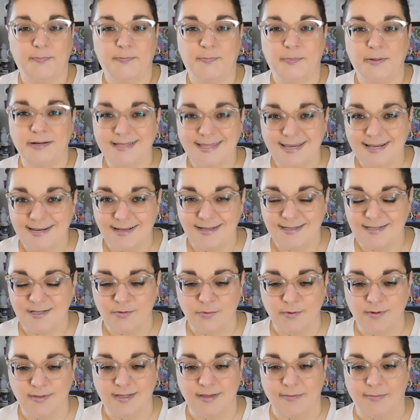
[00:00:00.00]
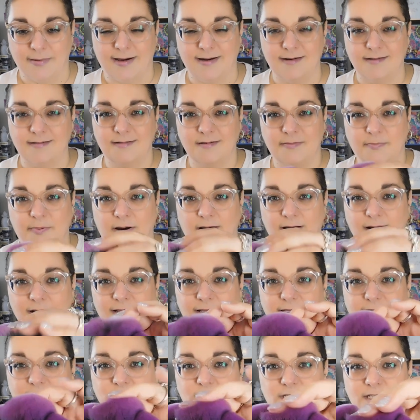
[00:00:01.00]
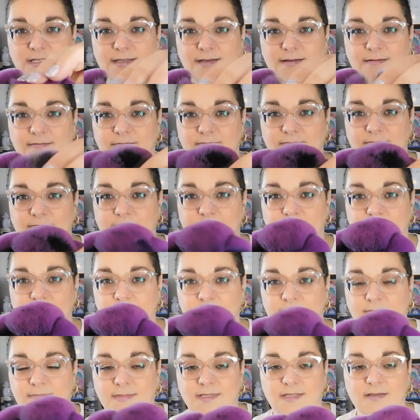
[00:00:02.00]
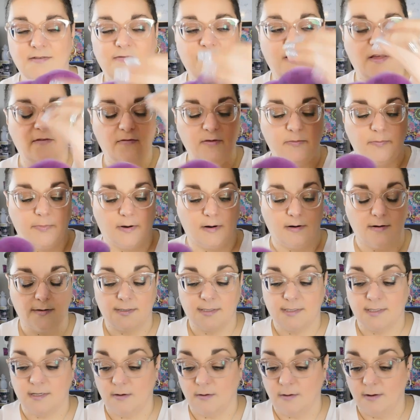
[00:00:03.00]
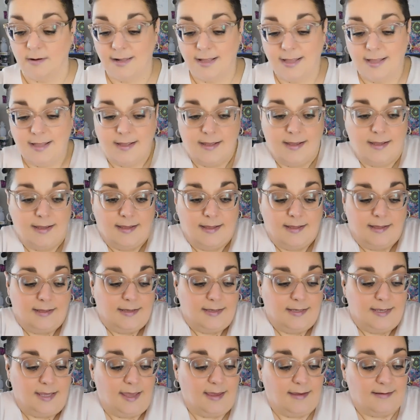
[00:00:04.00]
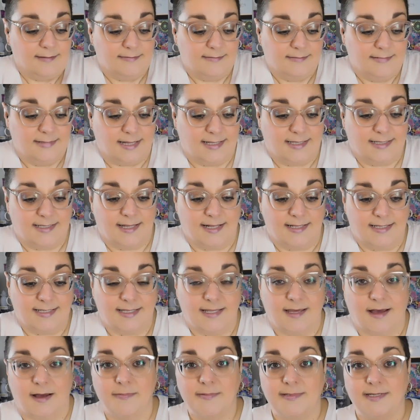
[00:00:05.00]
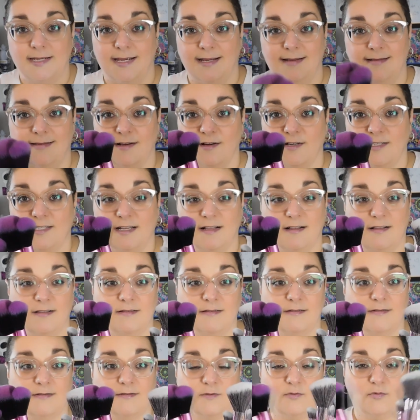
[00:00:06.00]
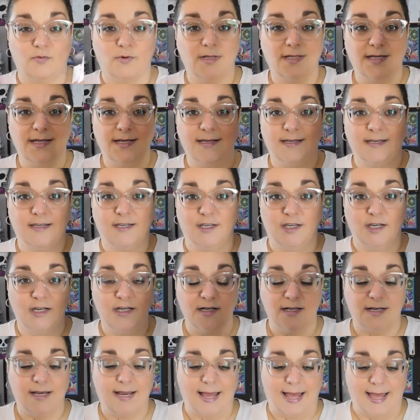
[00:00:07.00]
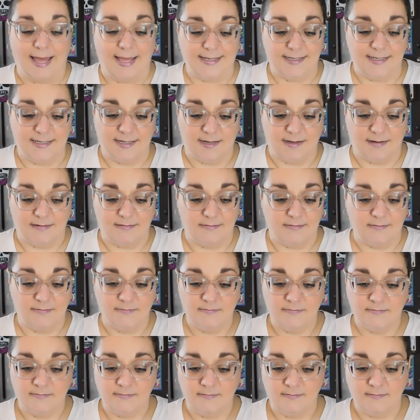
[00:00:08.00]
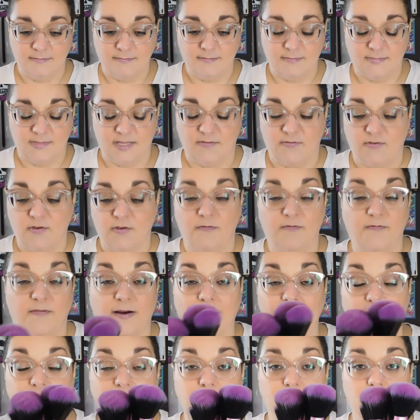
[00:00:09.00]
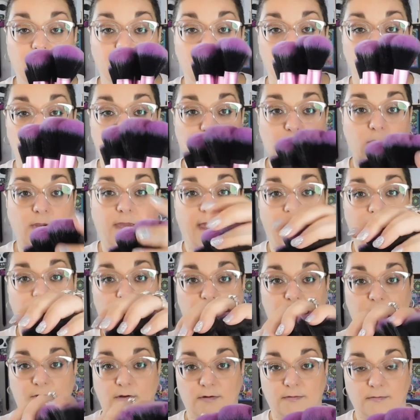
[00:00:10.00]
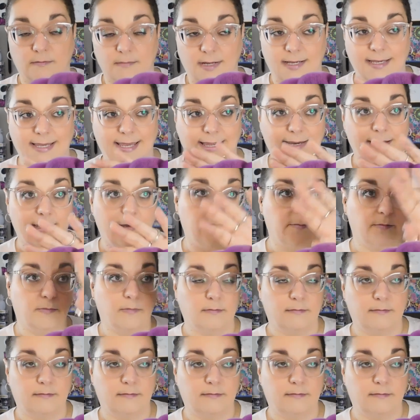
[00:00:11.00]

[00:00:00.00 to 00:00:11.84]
but that doesn't really matter. The part is just the fluffy part. So yeah, that's the update. They're still really good. And if you find DUcare, they're, again,